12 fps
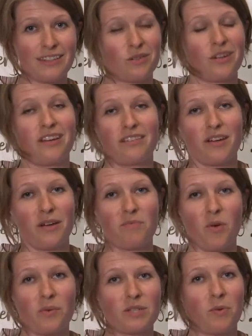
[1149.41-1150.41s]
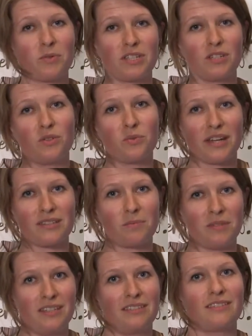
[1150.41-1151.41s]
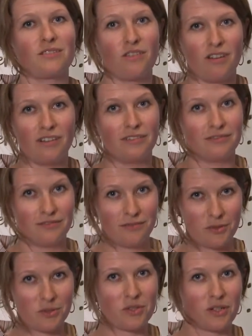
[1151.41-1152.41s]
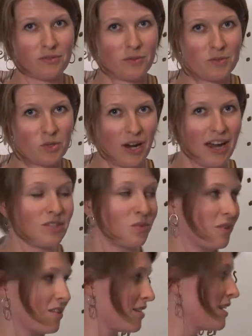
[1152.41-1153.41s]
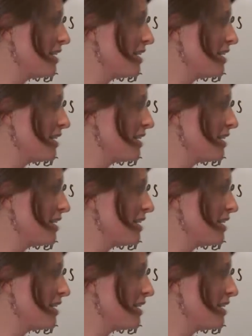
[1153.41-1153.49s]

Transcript: So I'm always posting new recipes, and they're all foods cooked from scratch with